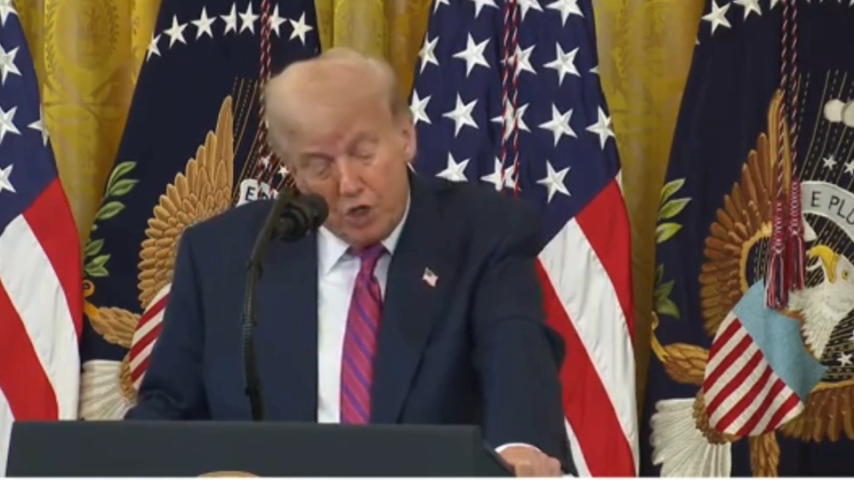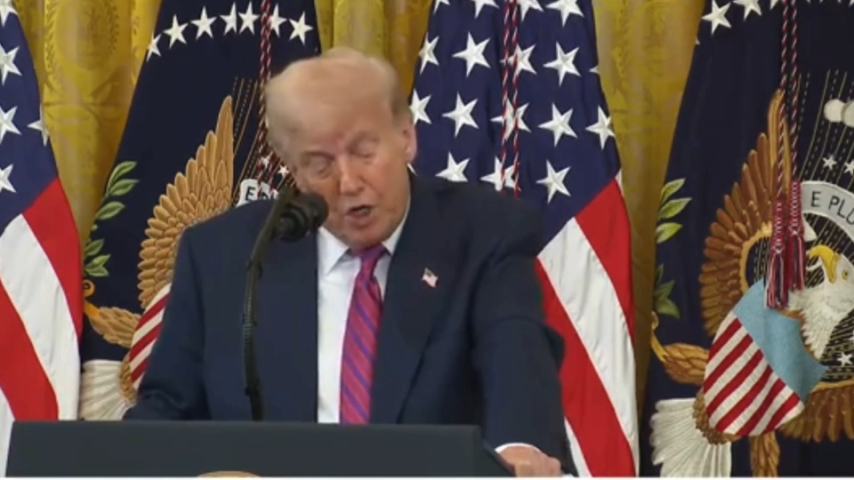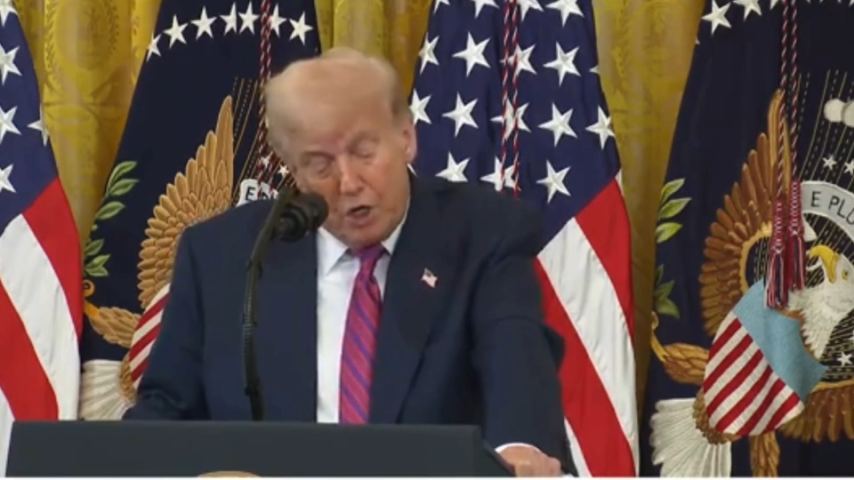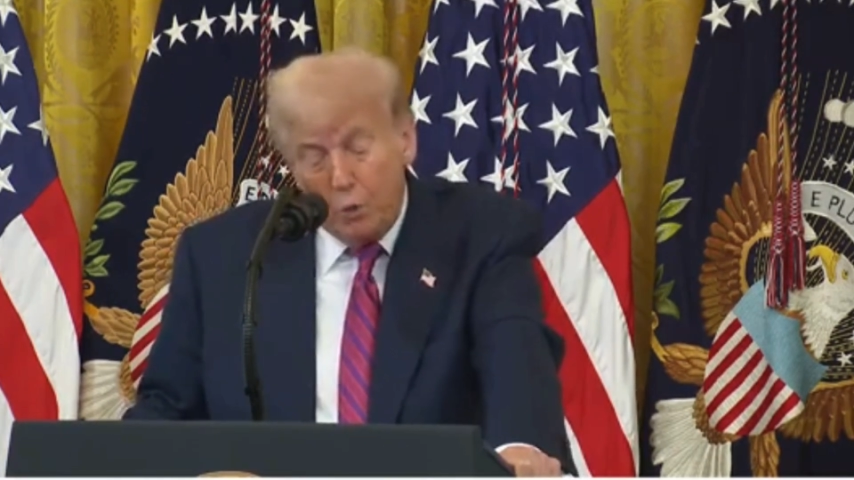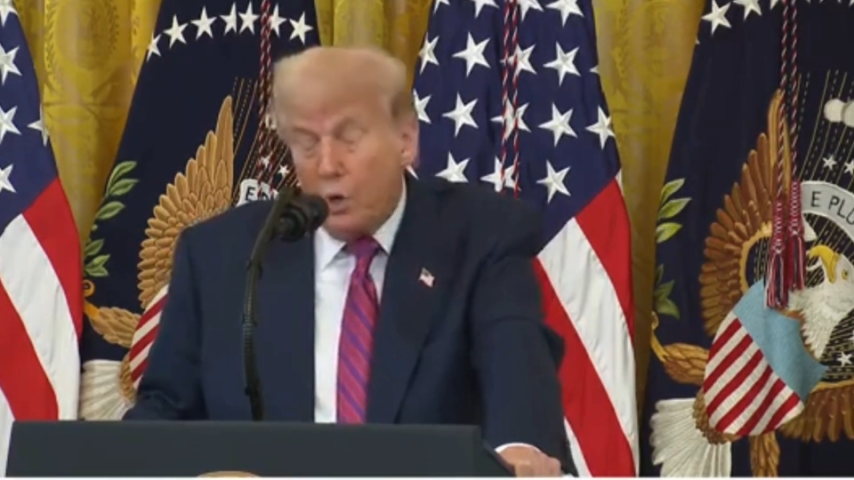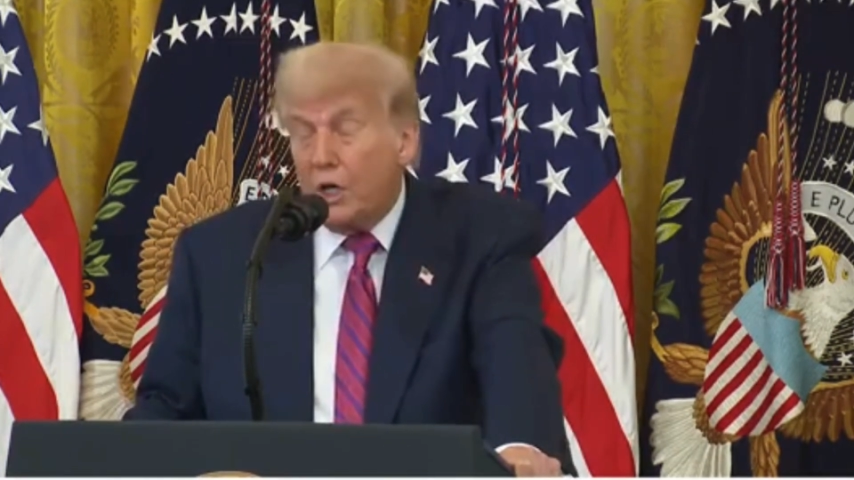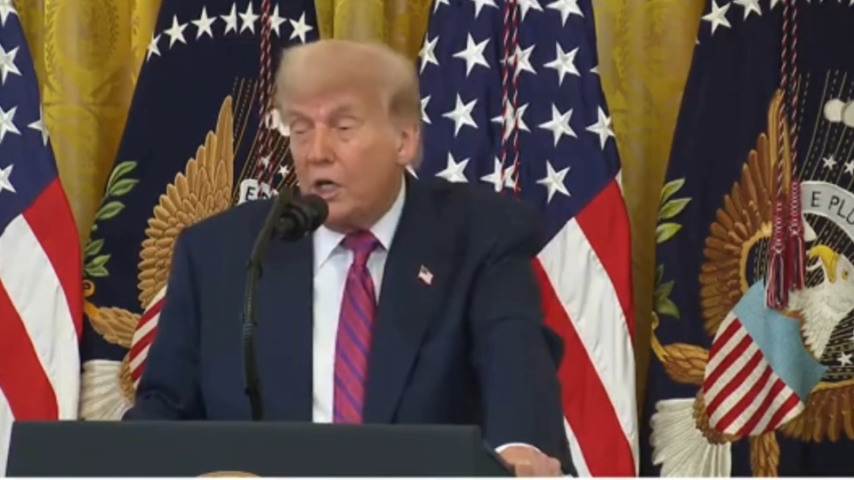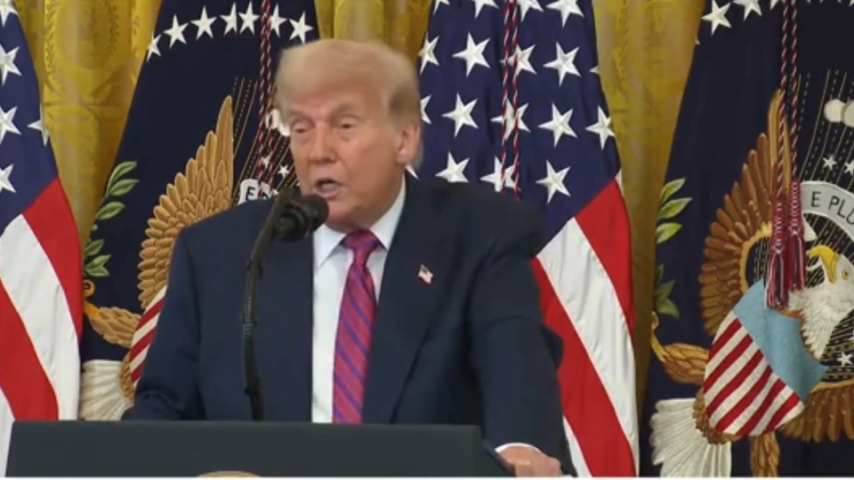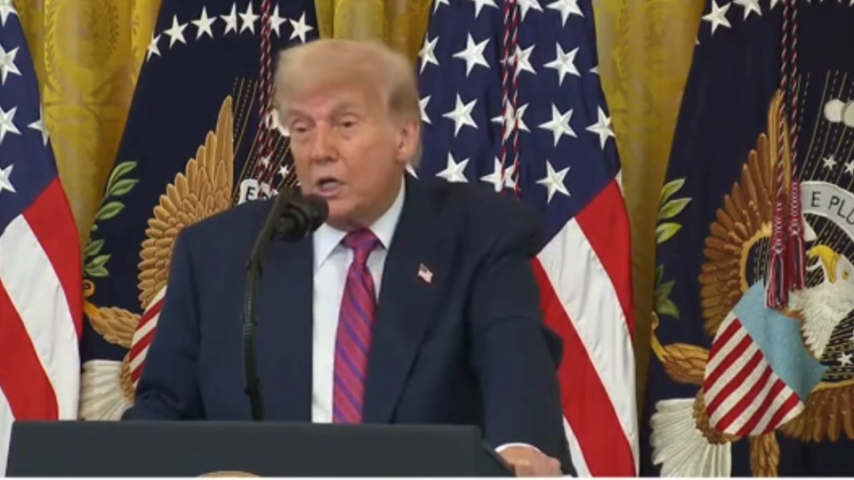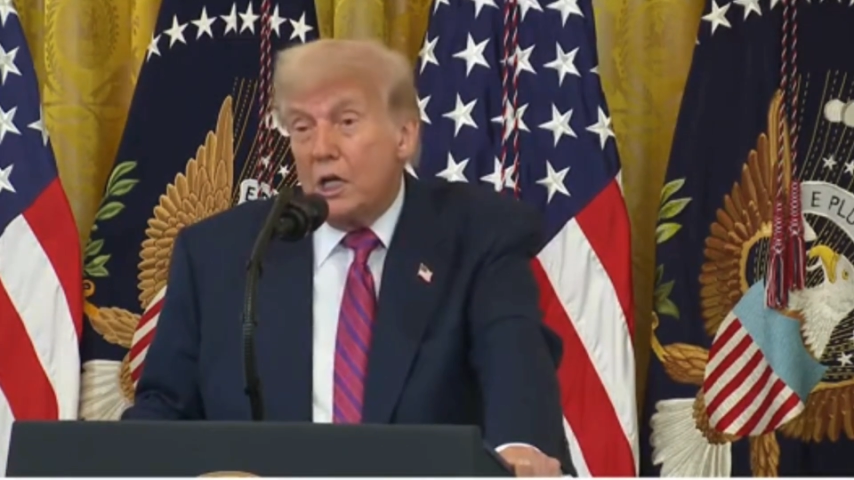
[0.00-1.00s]
dollar
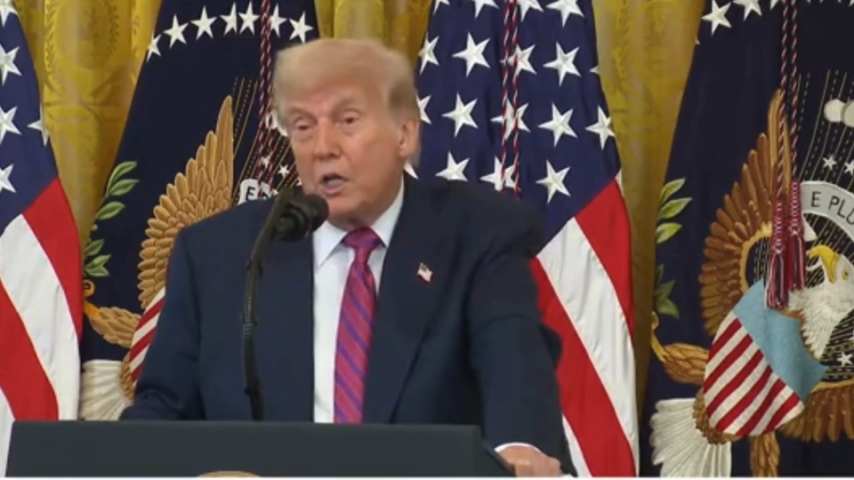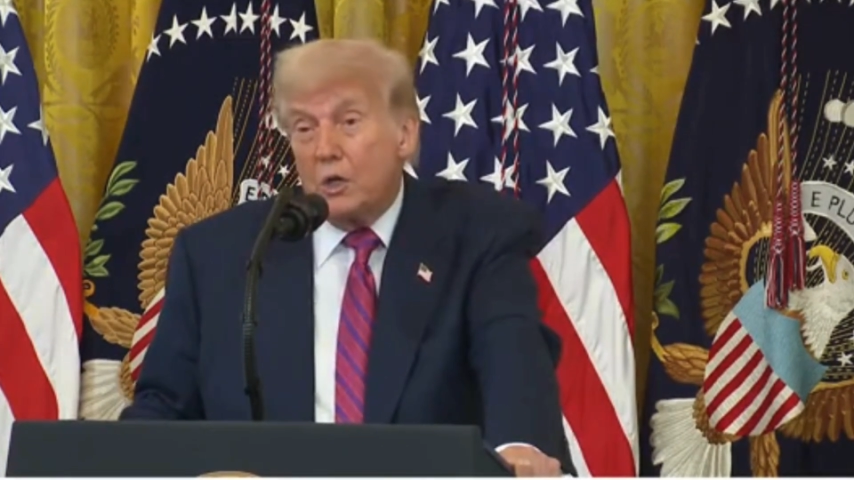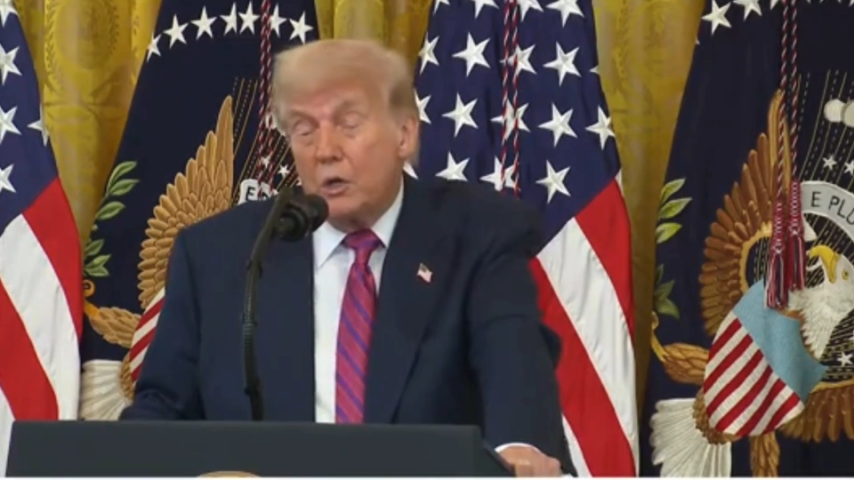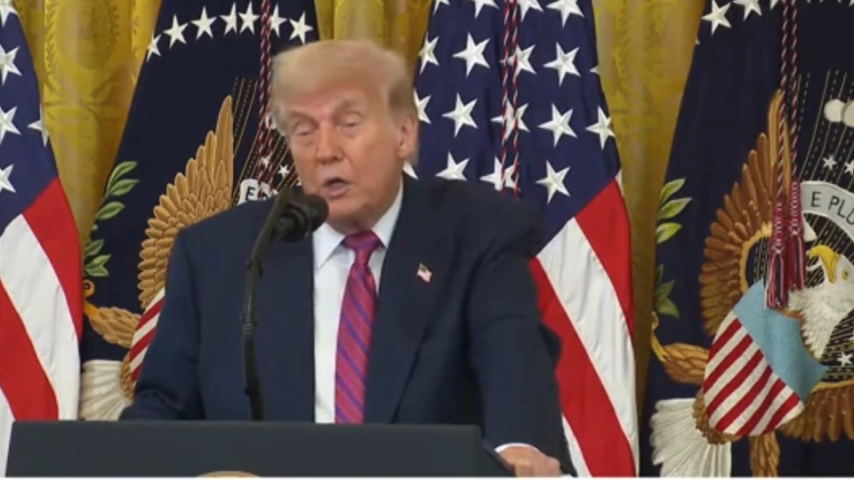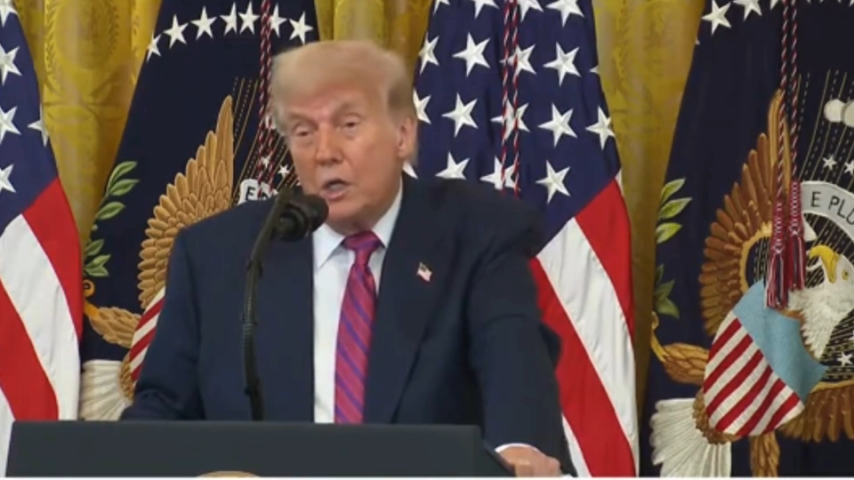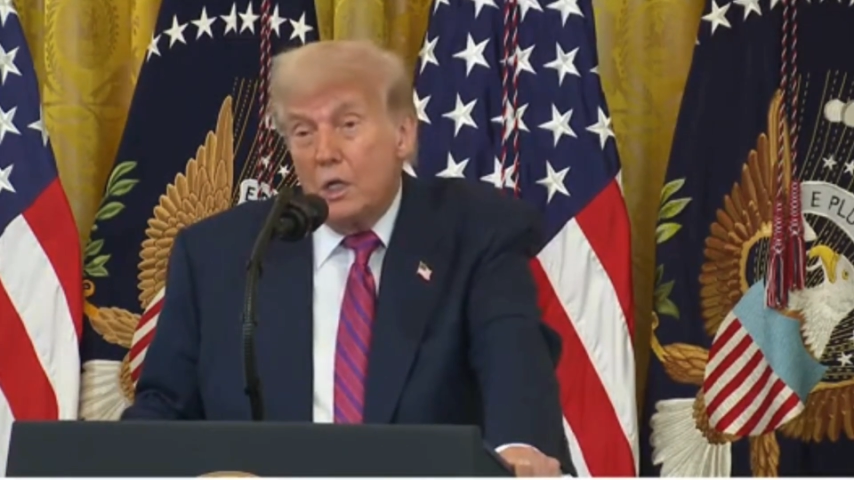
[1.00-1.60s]
working together,